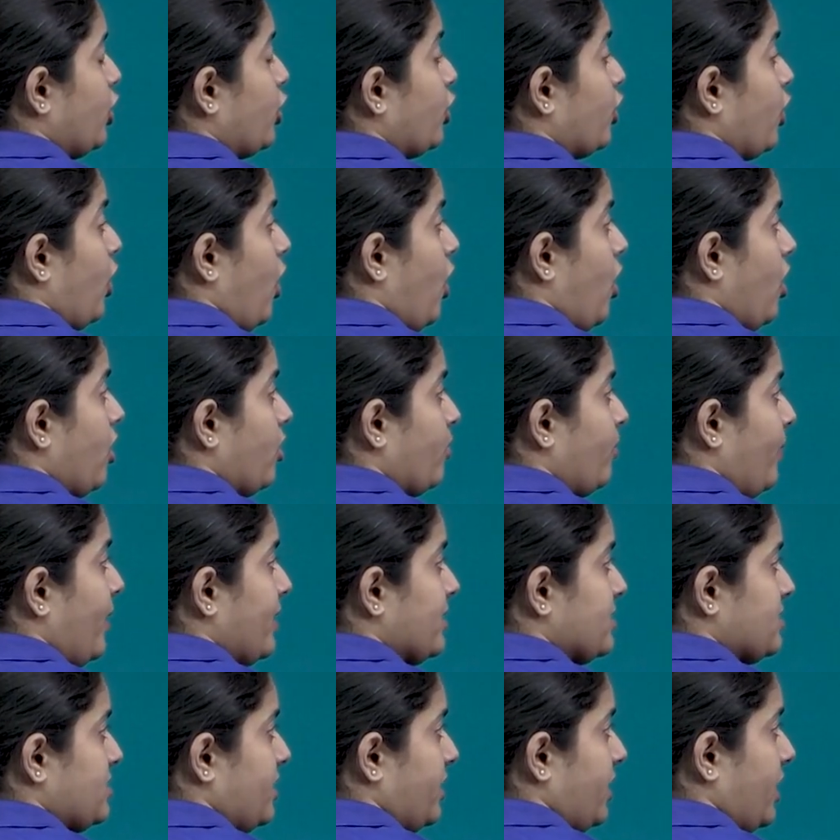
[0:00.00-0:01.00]

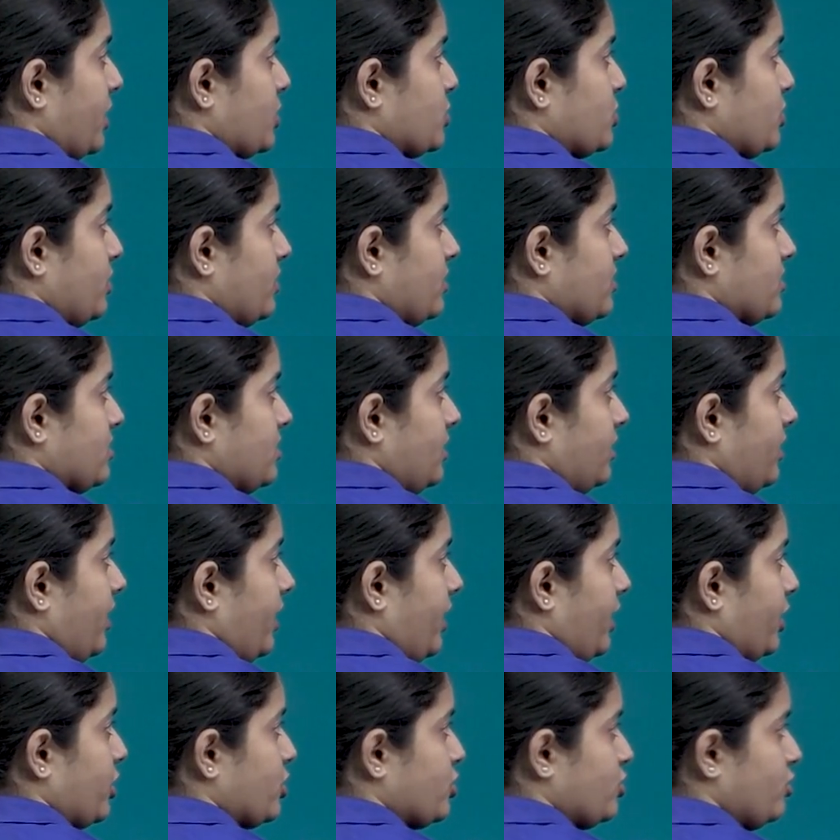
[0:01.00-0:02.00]
clockwise direction is the
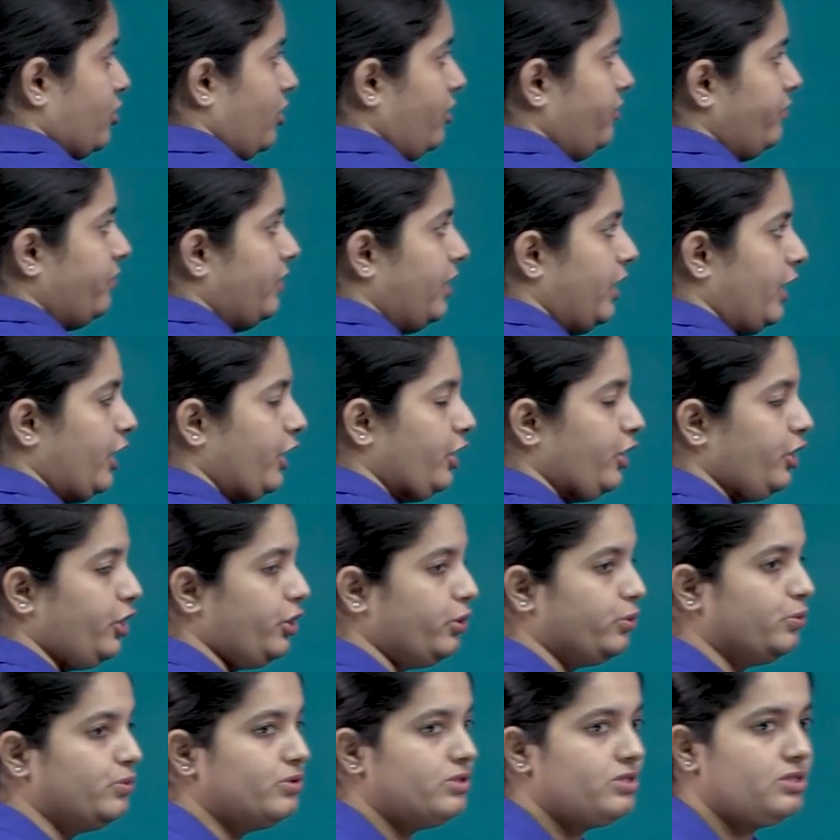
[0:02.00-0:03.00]
direction of
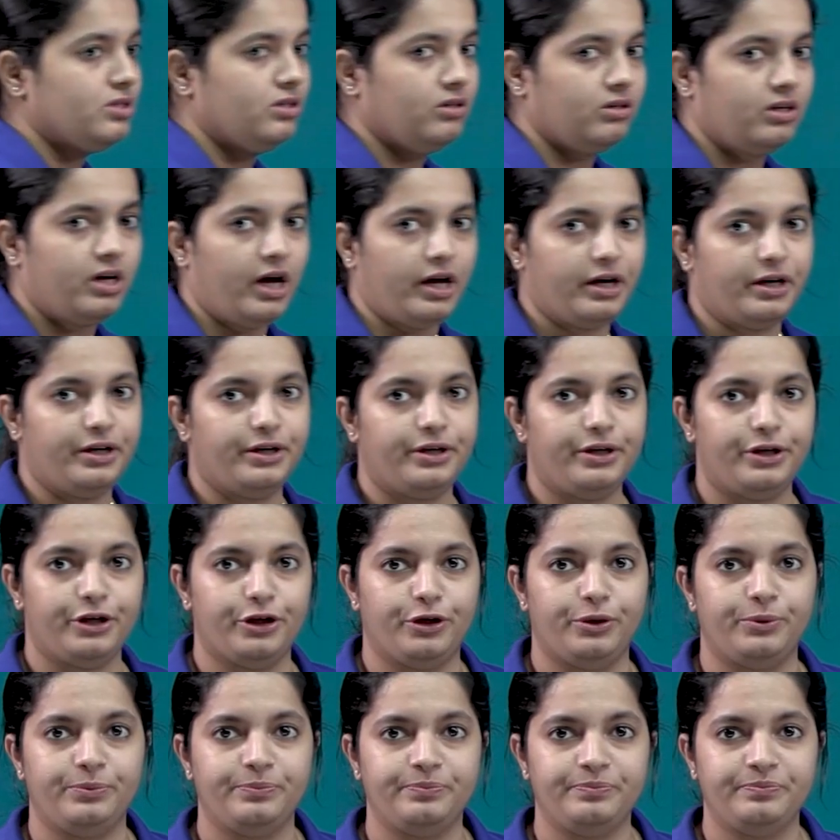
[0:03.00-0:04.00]
induced current
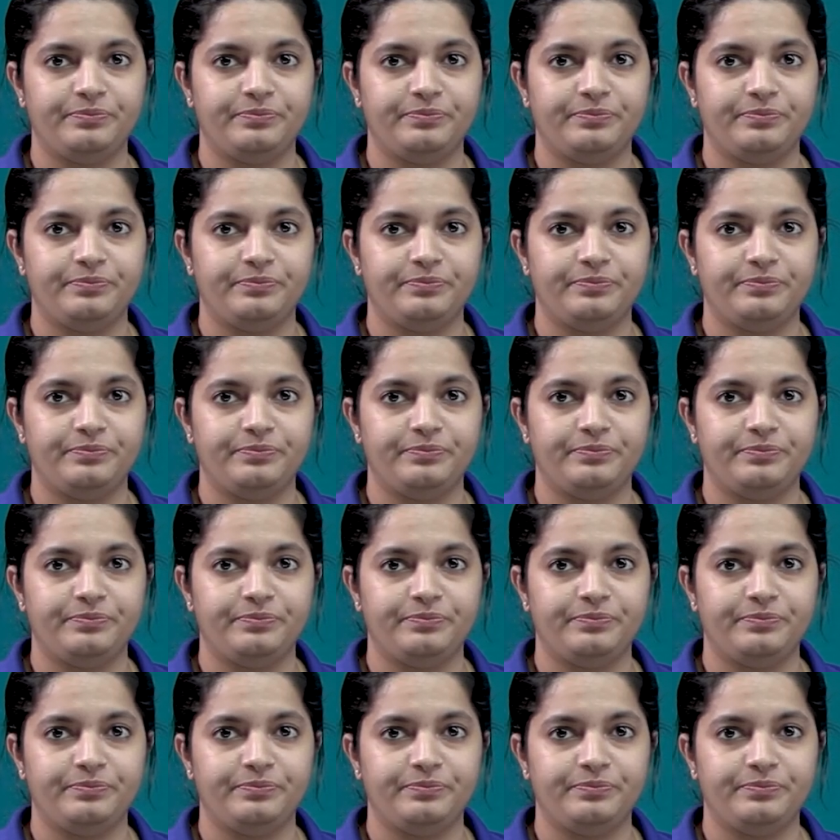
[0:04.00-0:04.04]
here.